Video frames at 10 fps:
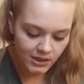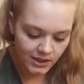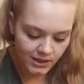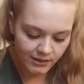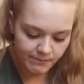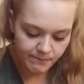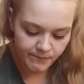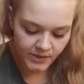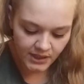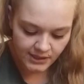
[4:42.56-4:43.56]

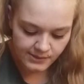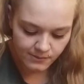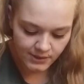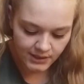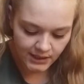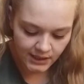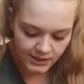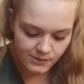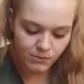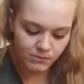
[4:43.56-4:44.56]
The next one
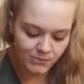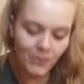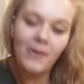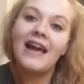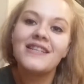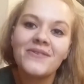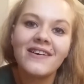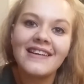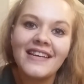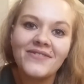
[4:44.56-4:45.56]
is, where do
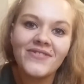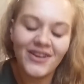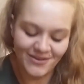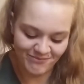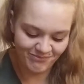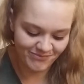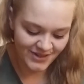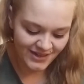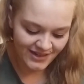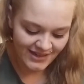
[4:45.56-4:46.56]
I live?
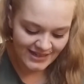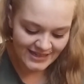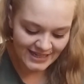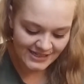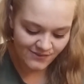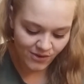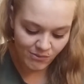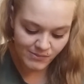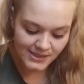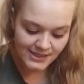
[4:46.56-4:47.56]
That's
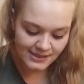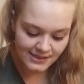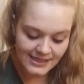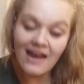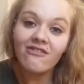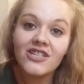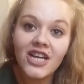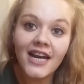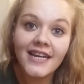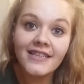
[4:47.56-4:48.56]
from Sarah
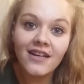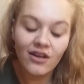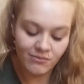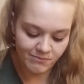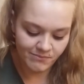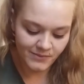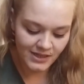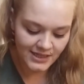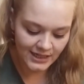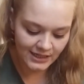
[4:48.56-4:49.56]
Jane.
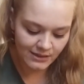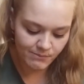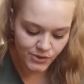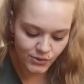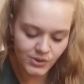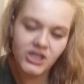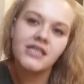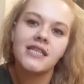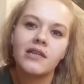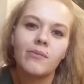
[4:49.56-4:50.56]
I'm sure she
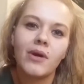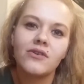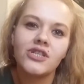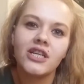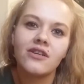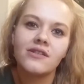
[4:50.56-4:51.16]
said about